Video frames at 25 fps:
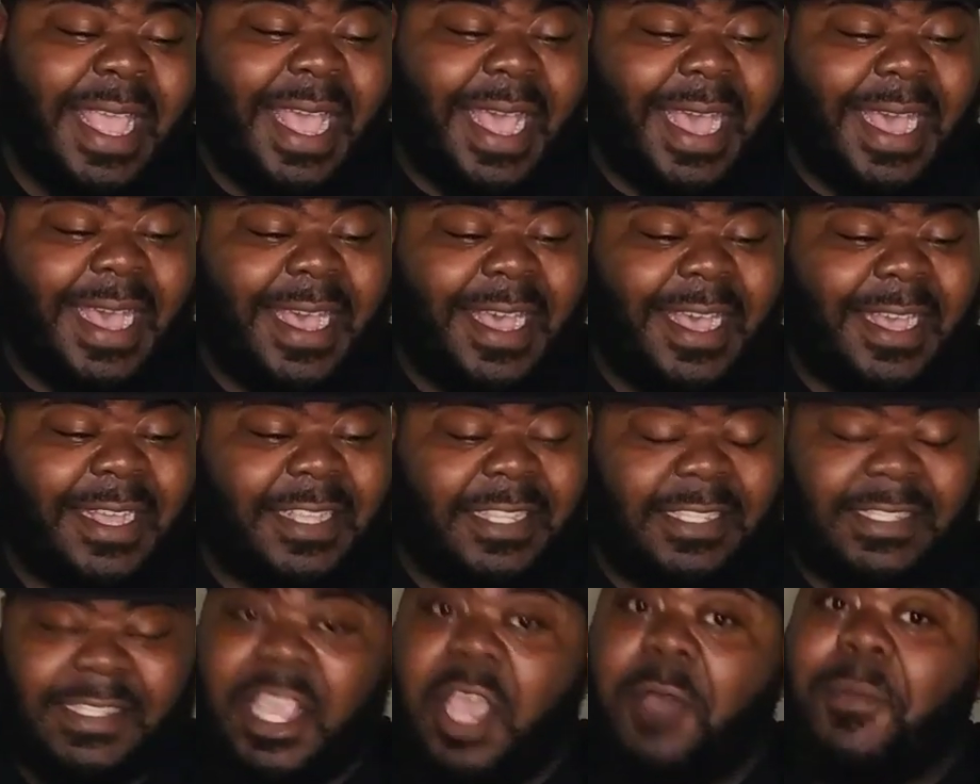
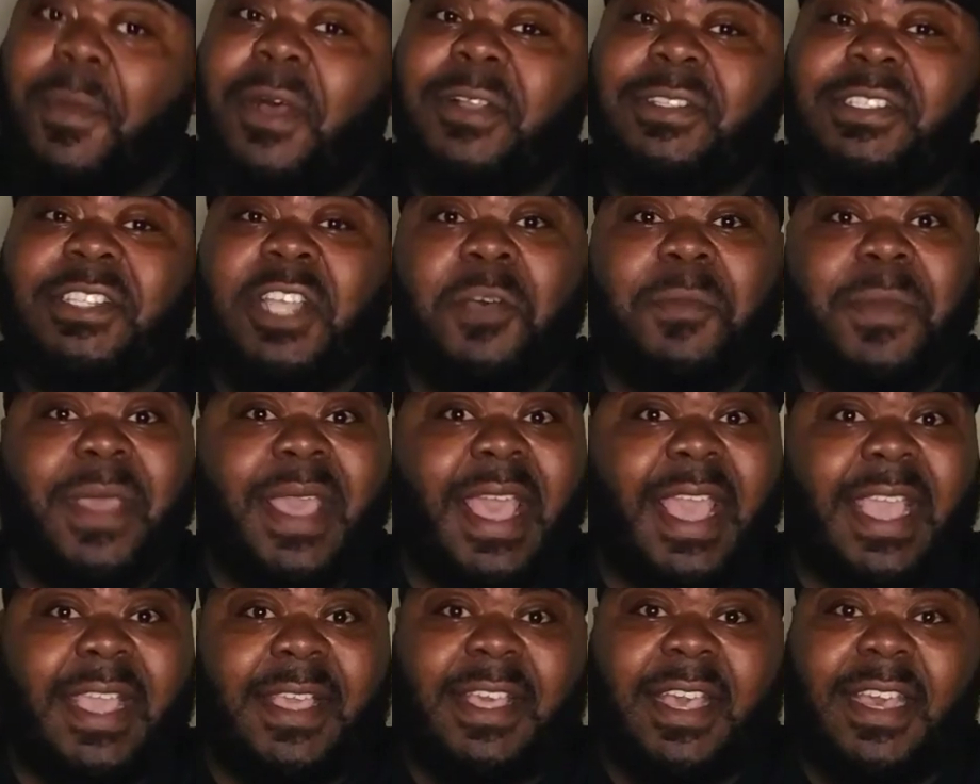Because Gilmo told me,
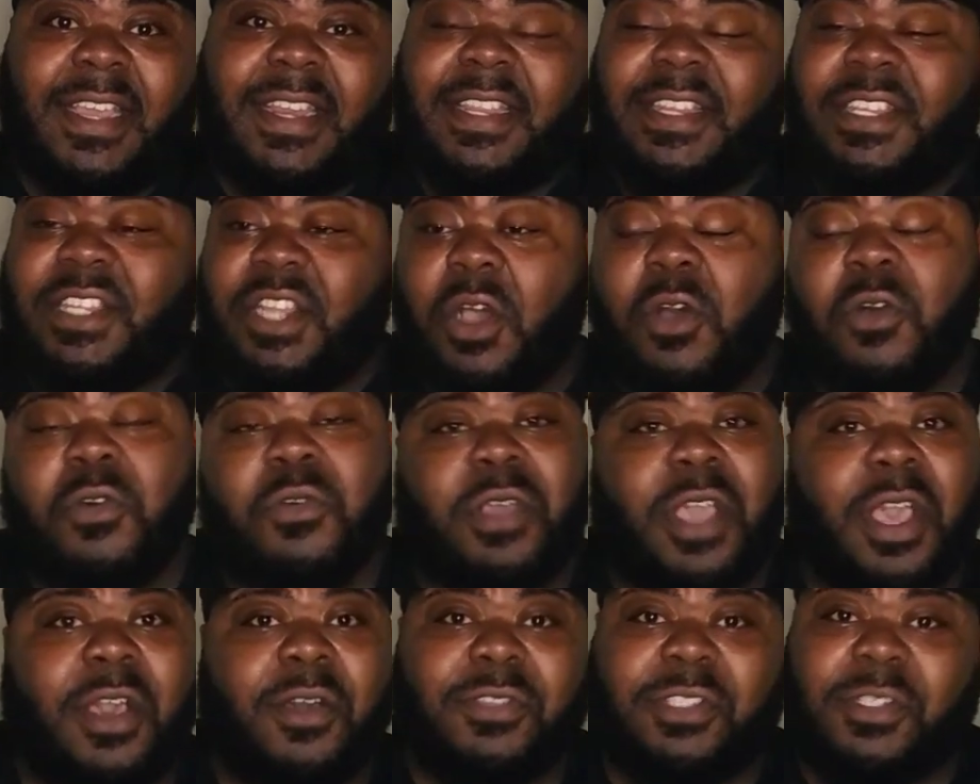hey, Cuddy,
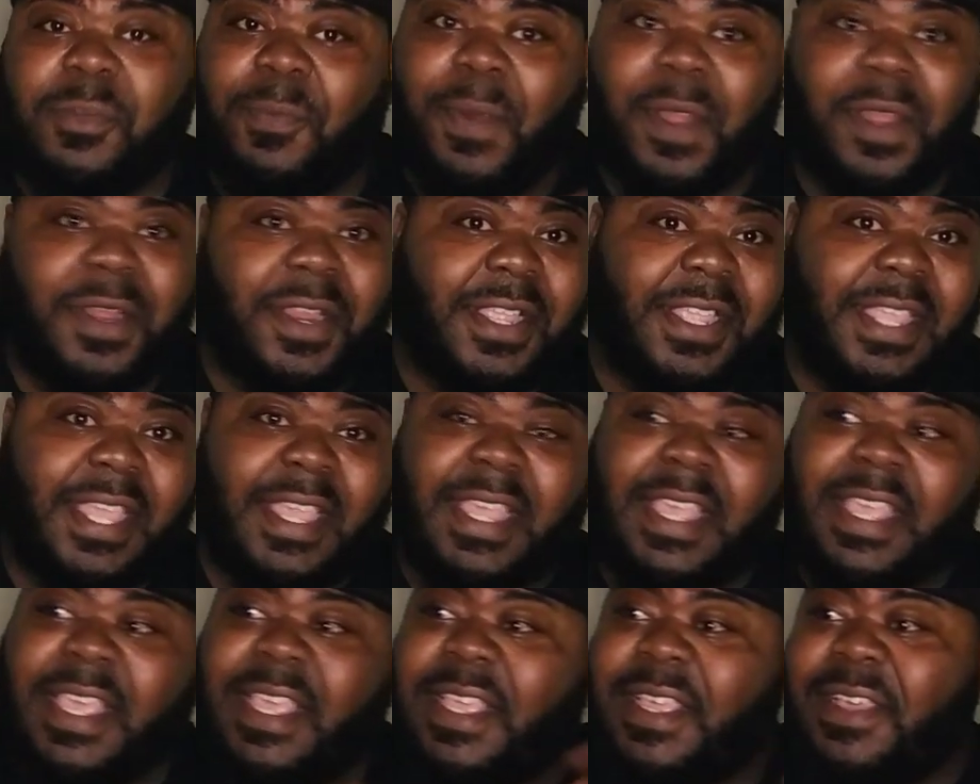don't go to Burger
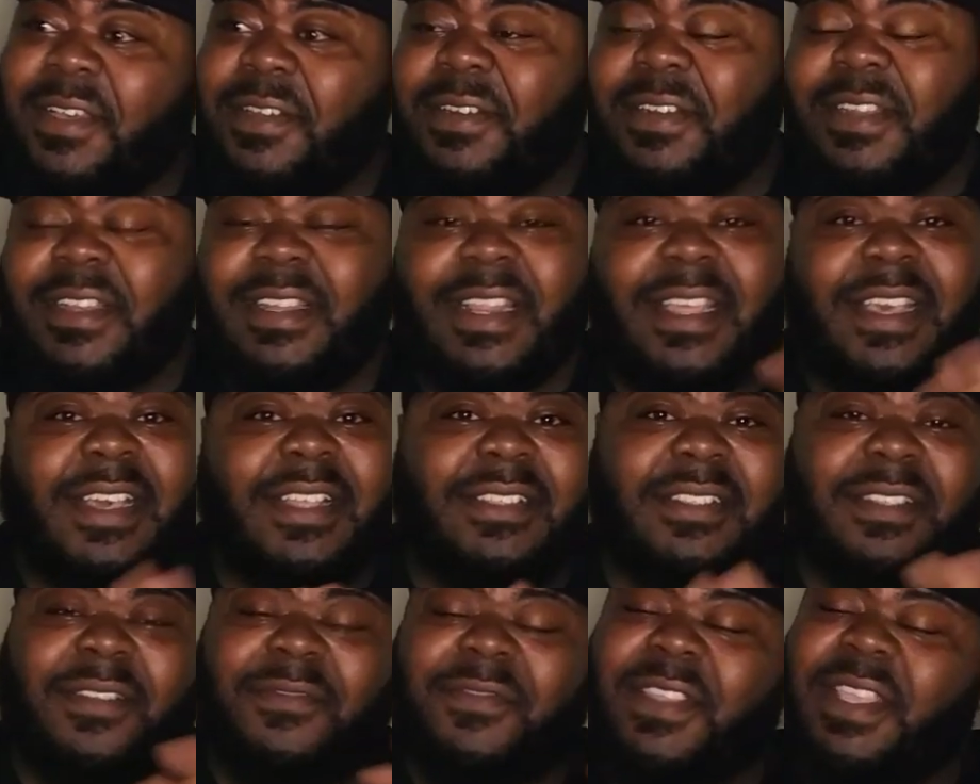King or none of
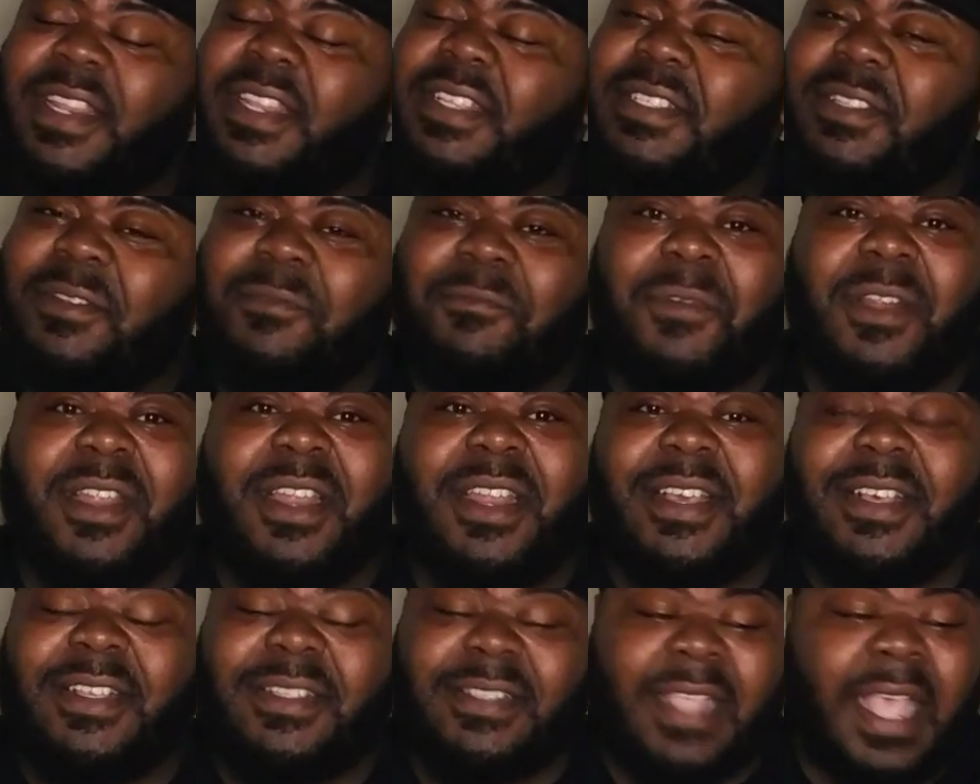that stuff. Get it
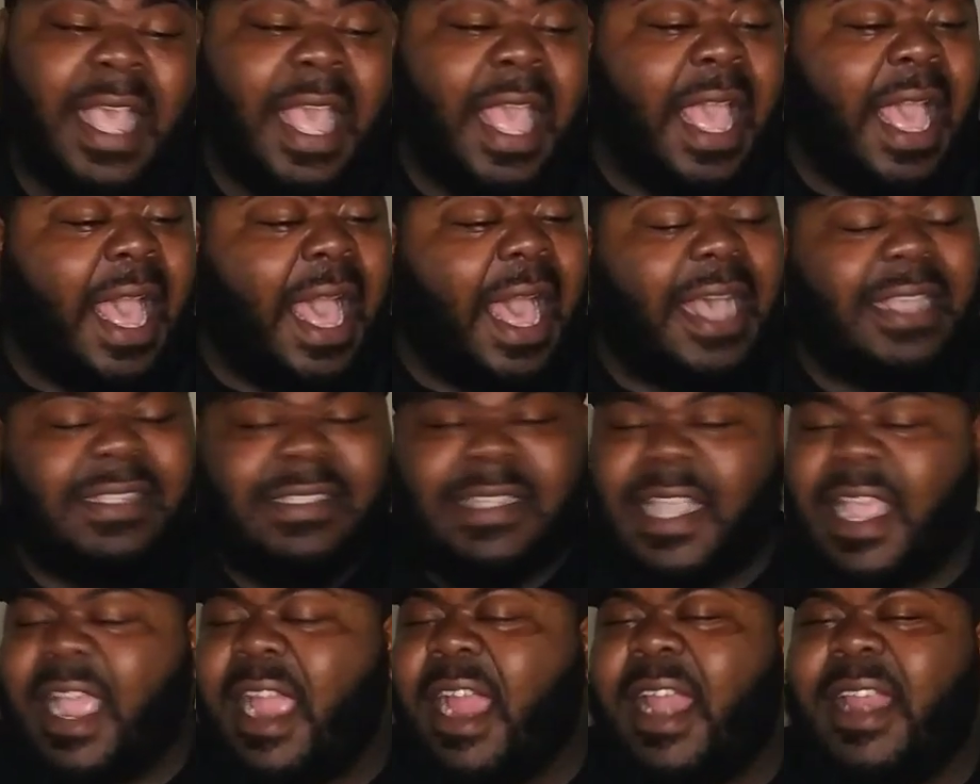somewhere else. I was
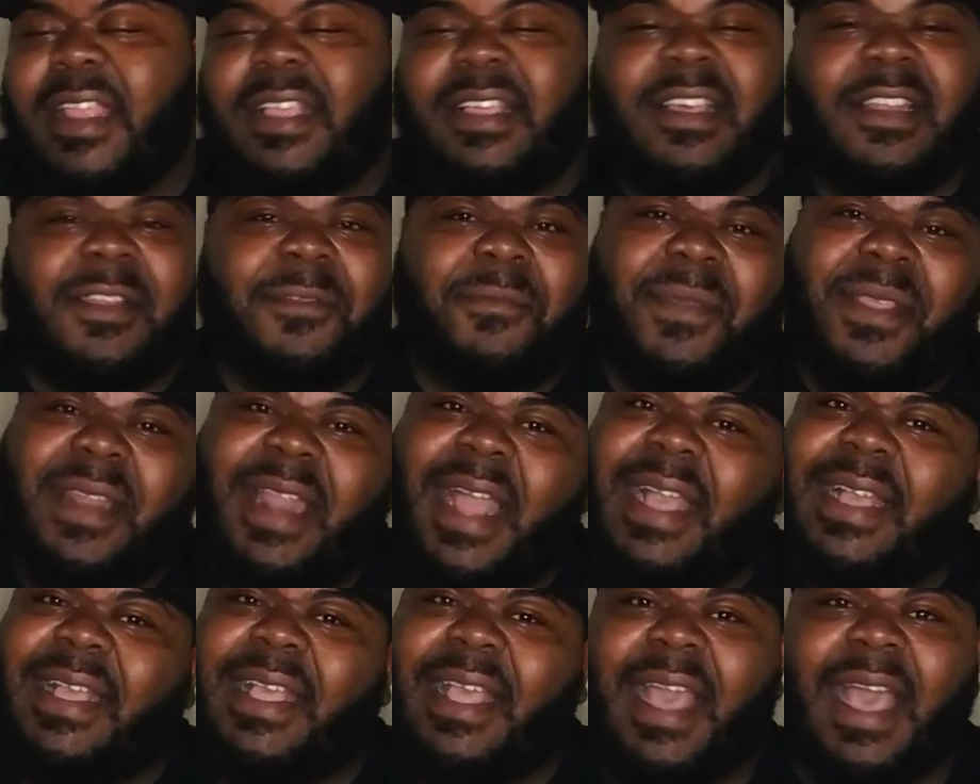like, all right, Cuddy, man,
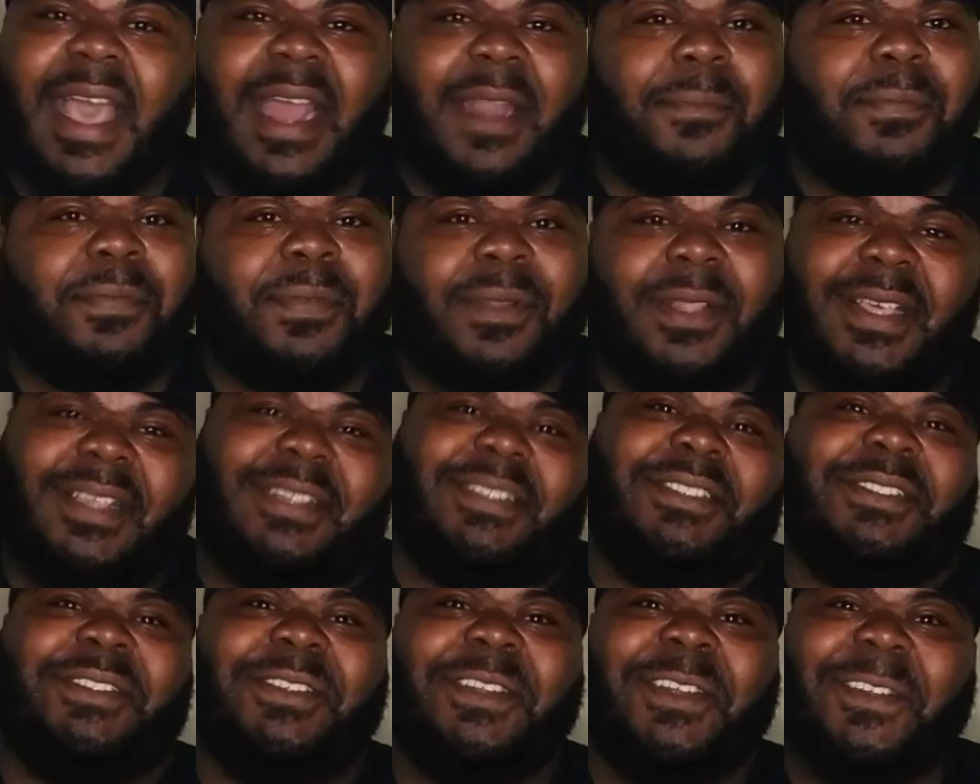I got a
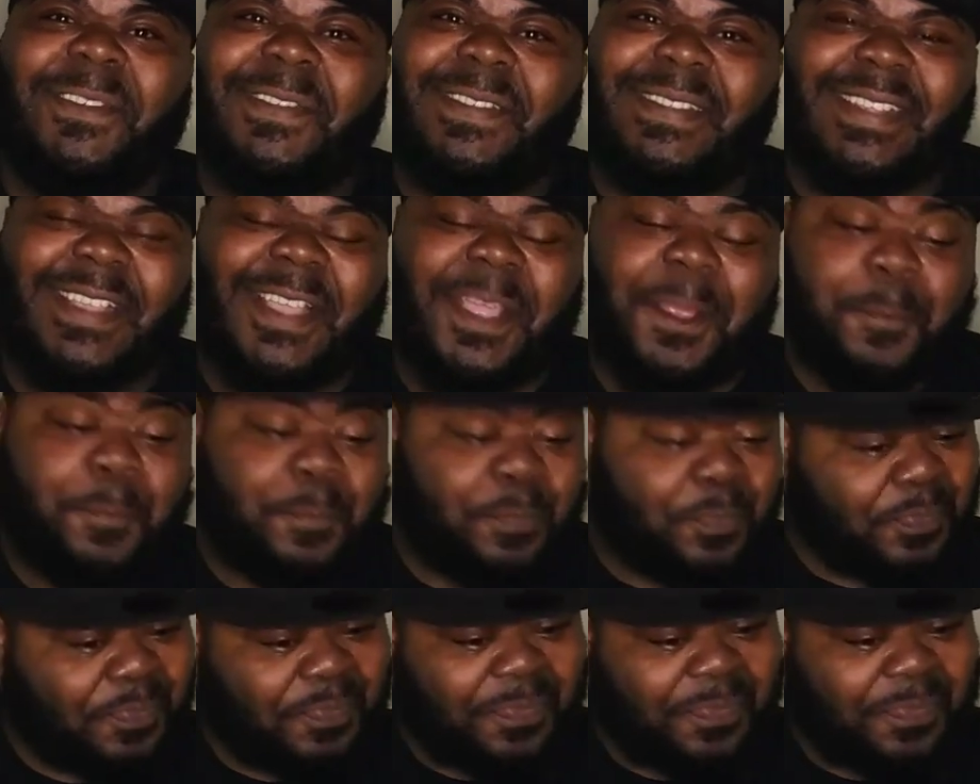place. You know what I'm saying?